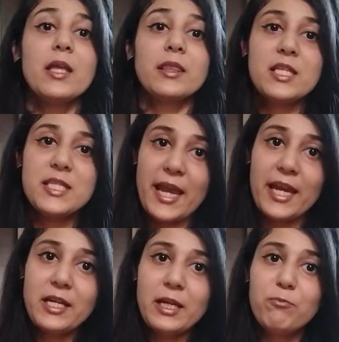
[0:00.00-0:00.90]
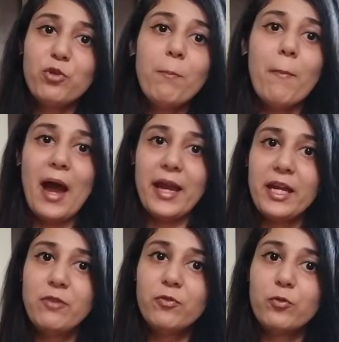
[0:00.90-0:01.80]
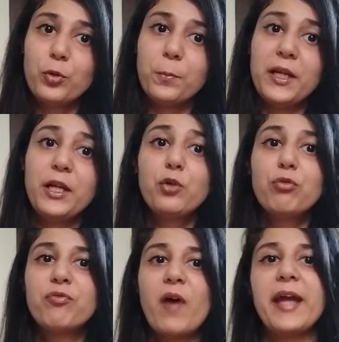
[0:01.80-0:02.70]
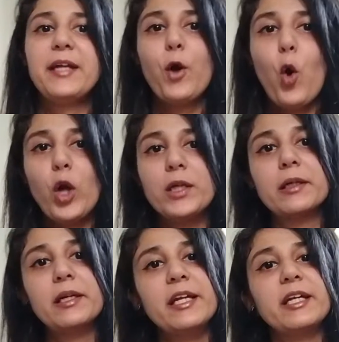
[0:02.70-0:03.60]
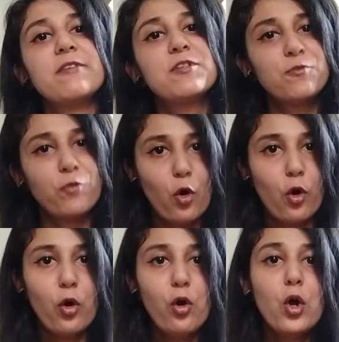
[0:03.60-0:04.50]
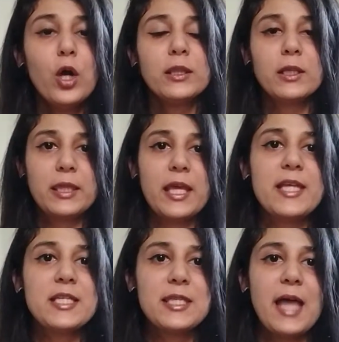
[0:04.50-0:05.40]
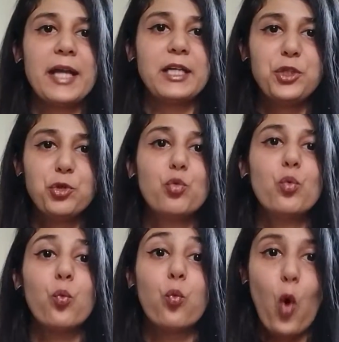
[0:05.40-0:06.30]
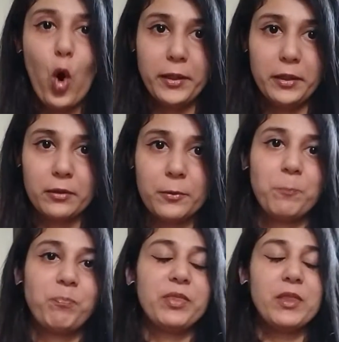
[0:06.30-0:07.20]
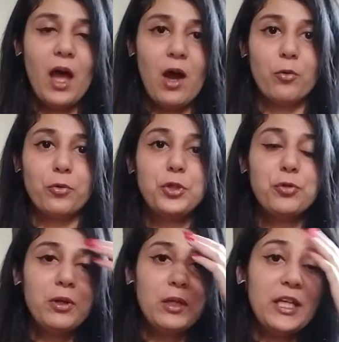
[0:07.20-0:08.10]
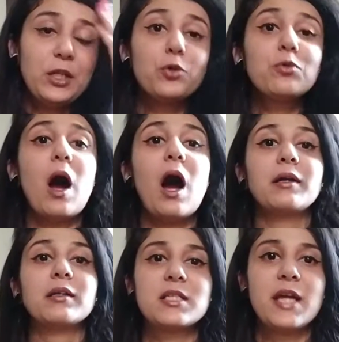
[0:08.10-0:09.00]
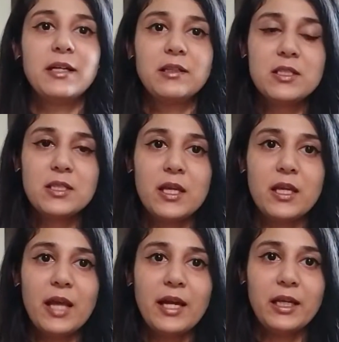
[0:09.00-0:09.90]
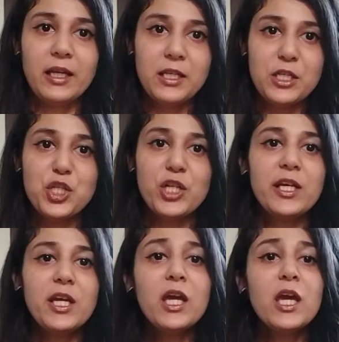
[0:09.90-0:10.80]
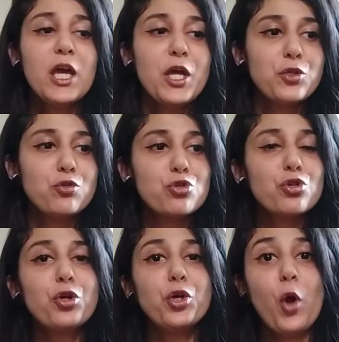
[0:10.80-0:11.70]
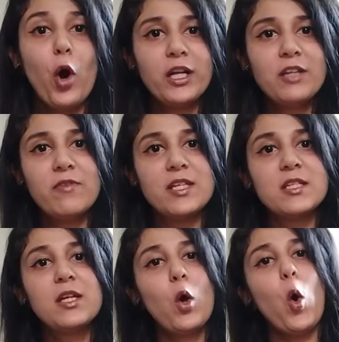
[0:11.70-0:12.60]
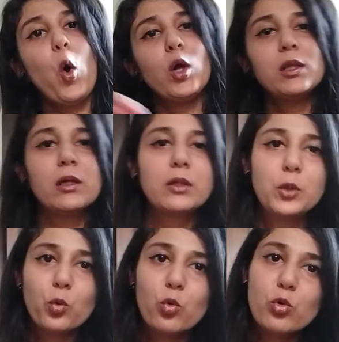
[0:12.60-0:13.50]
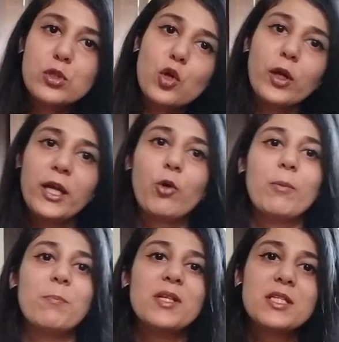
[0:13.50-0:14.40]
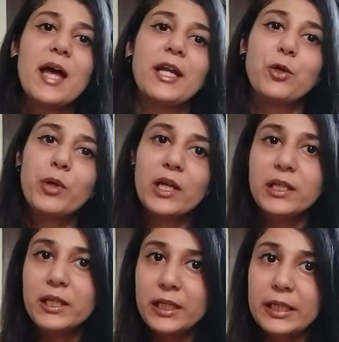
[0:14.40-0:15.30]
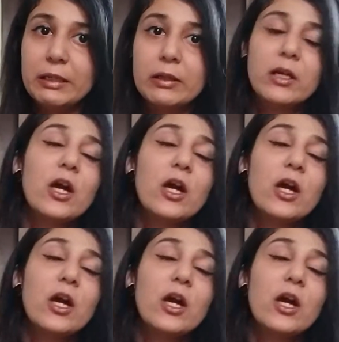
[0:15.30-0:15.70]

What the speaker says: The second tip from my end would be to find alternatives for the things that you want. Now, you need to understand this thing that initially you should not invest in all the tools or equipments that you really need.